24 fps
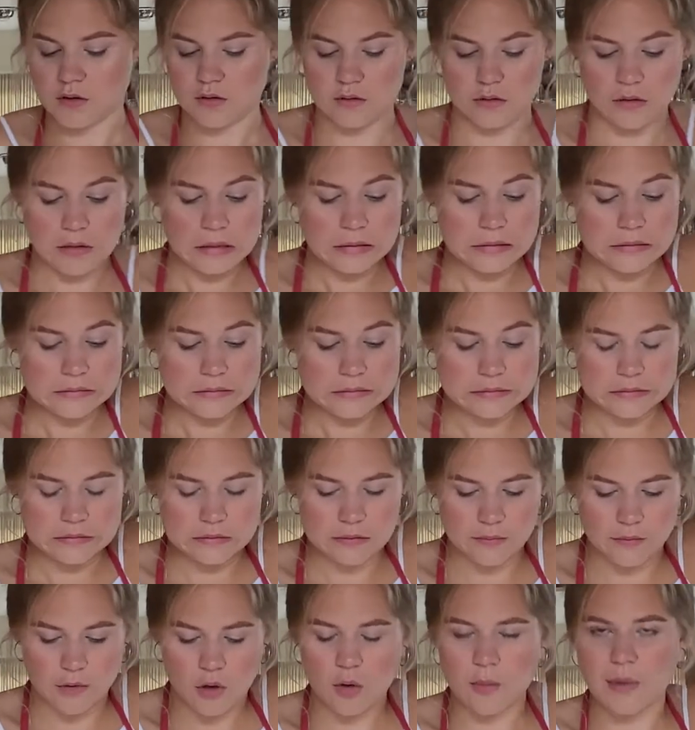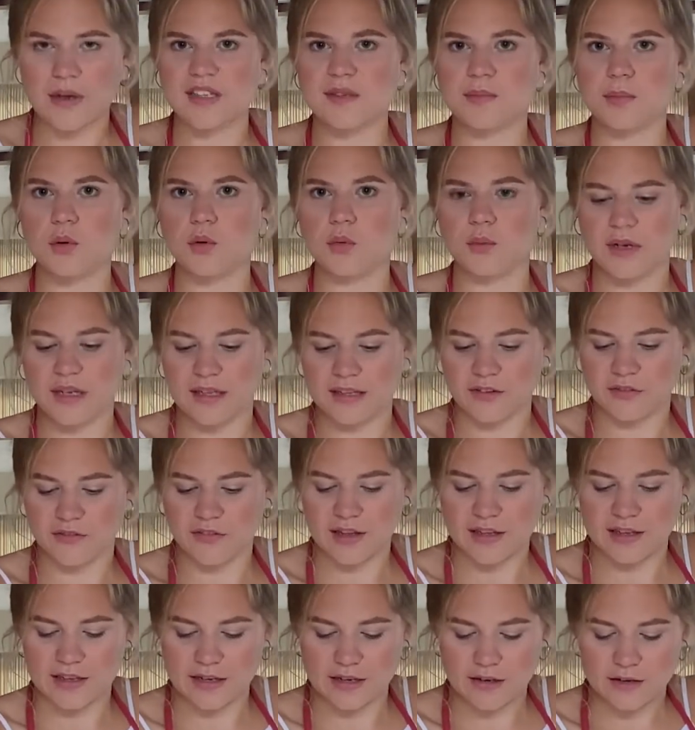Whee! My spoon nearly
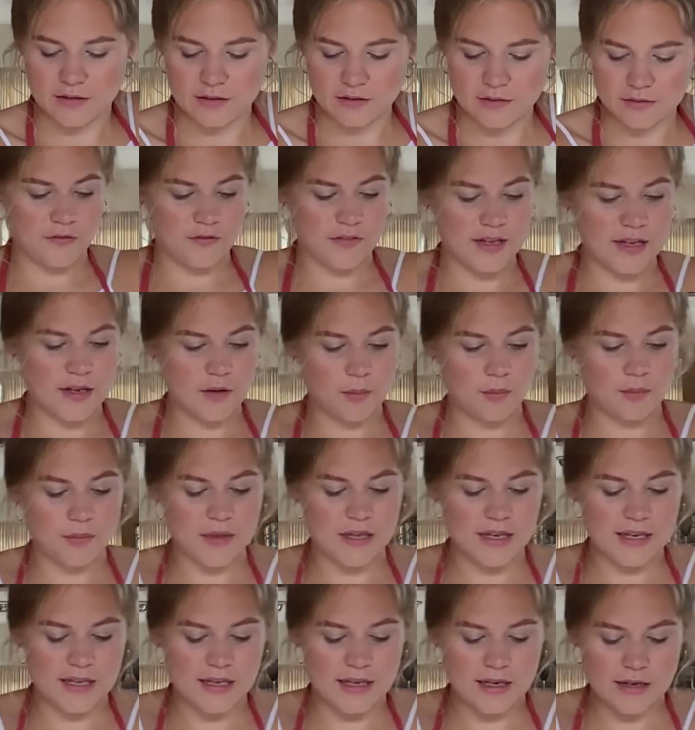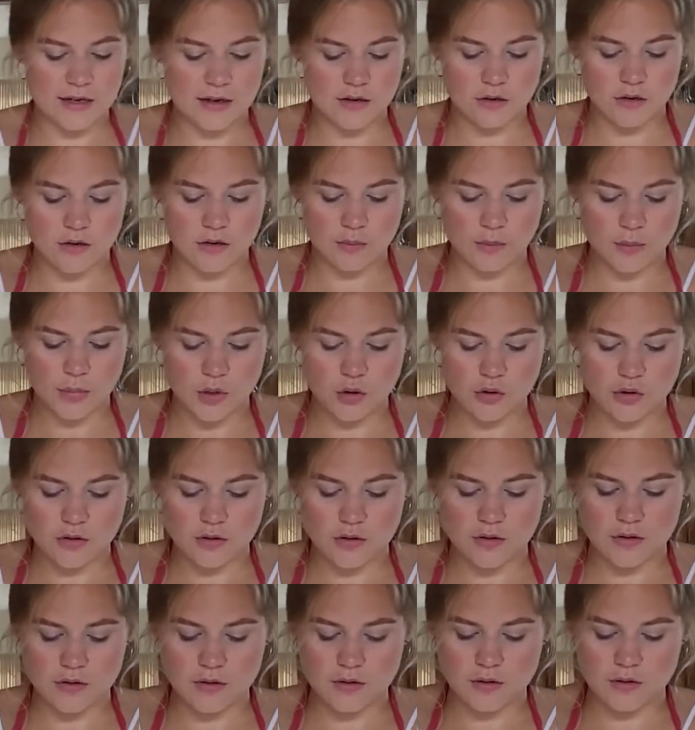fell in. Fill up the little
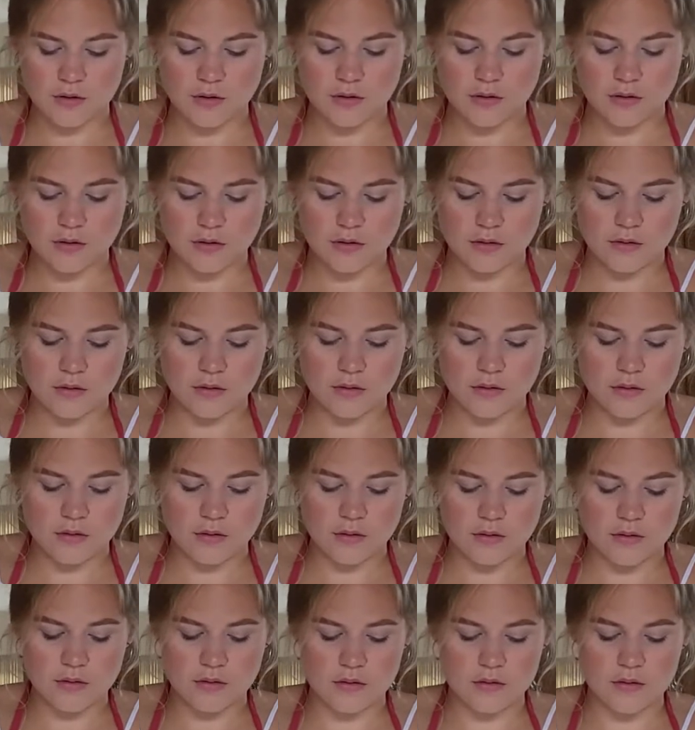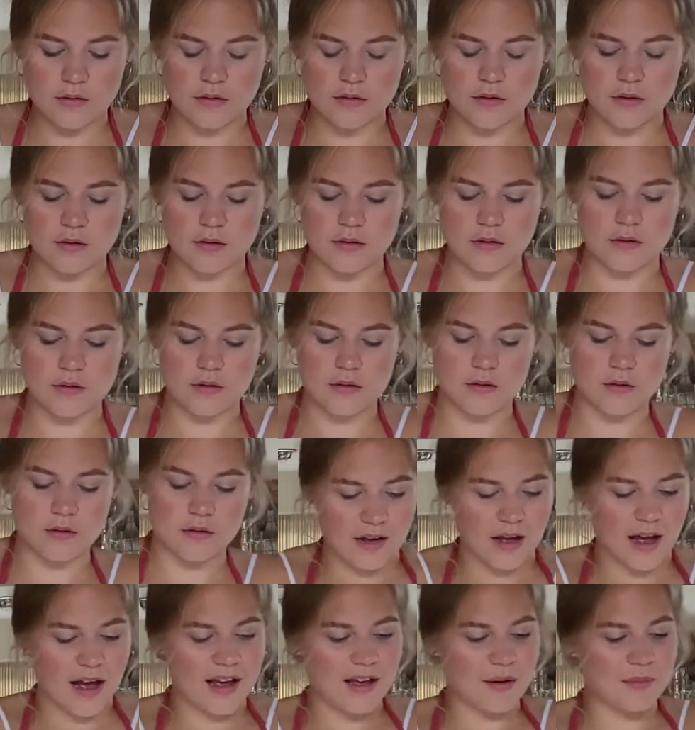buns.
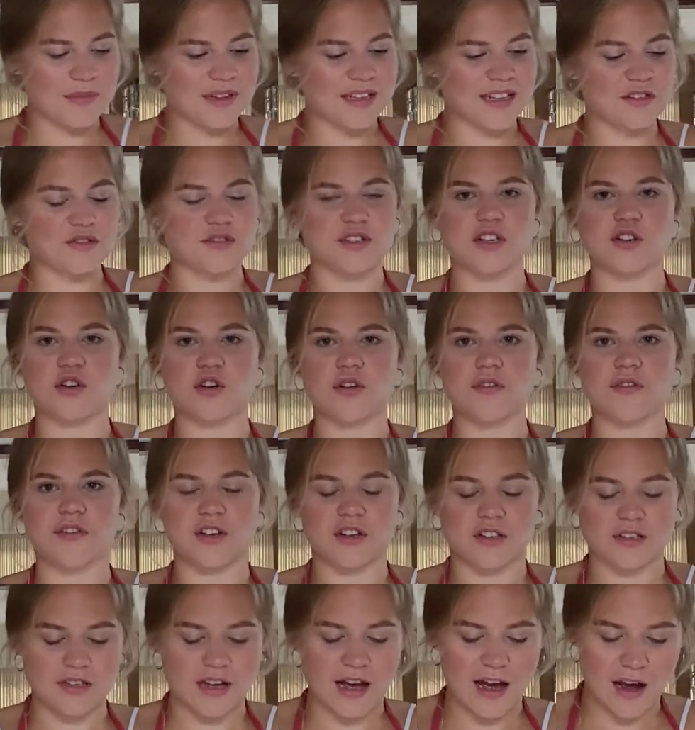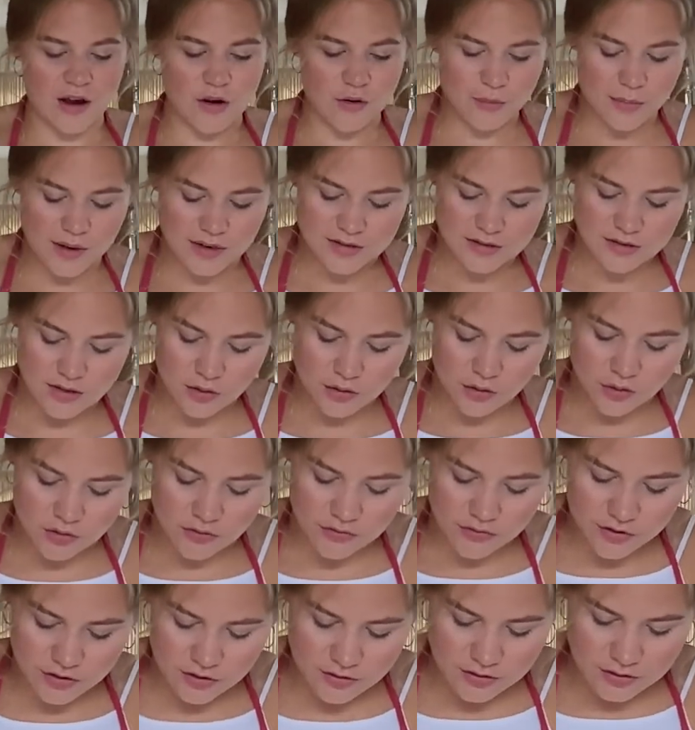I'm literally covered. How am I so
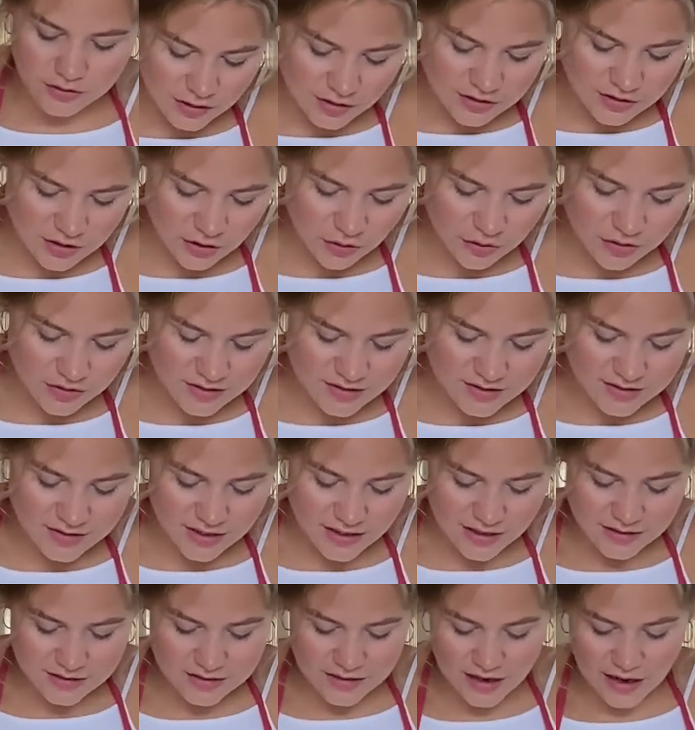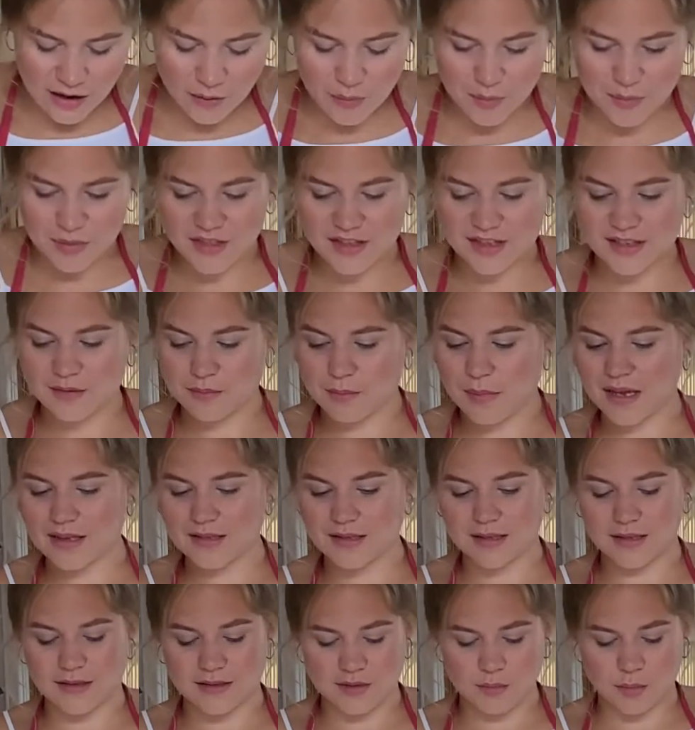covered? I don't understand how I'm this
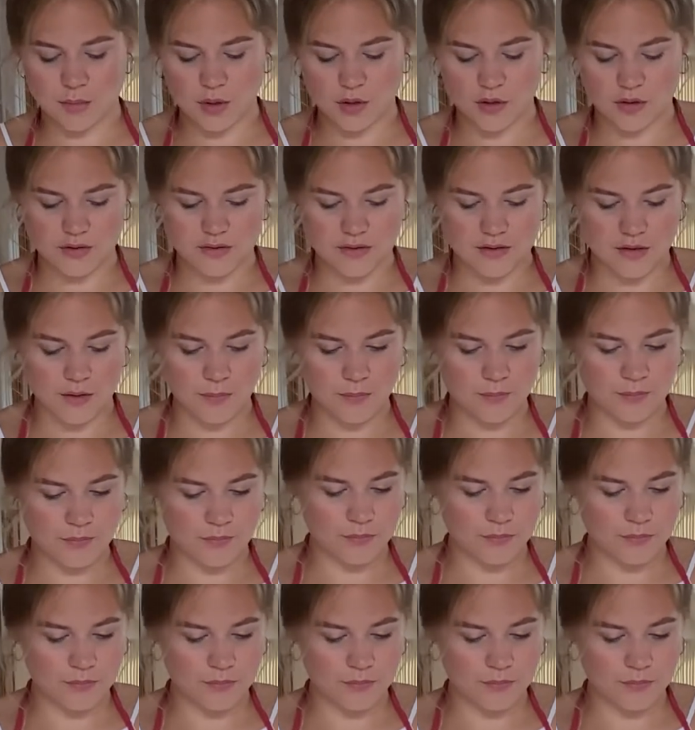messy as a person.